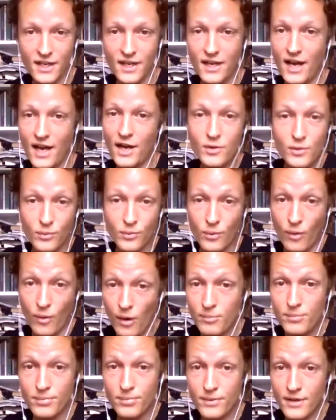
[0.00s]
I grew
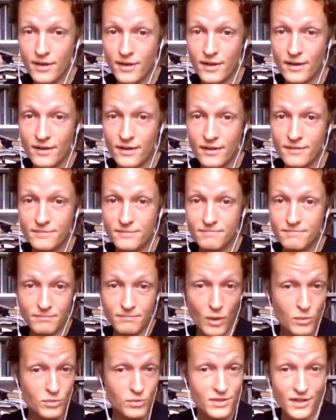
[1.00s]
up
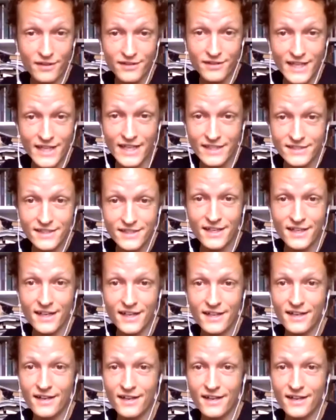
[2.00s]
mostly on the internet.